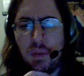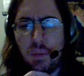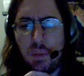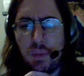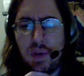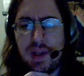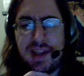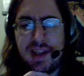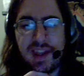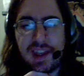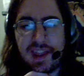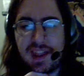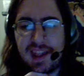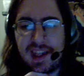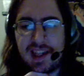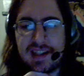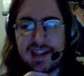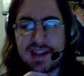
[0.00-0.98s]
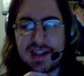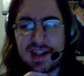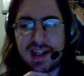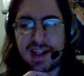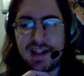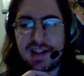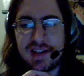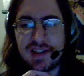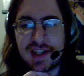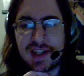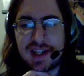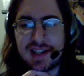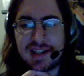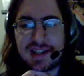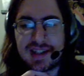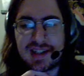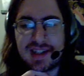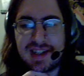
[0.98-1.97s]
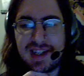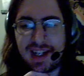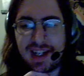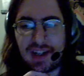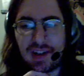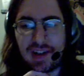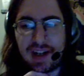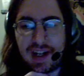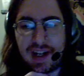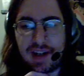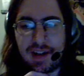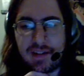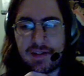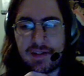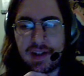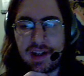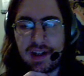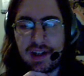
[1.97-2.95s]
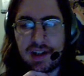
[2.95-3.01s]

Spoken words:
of the things that I just got a snicker out of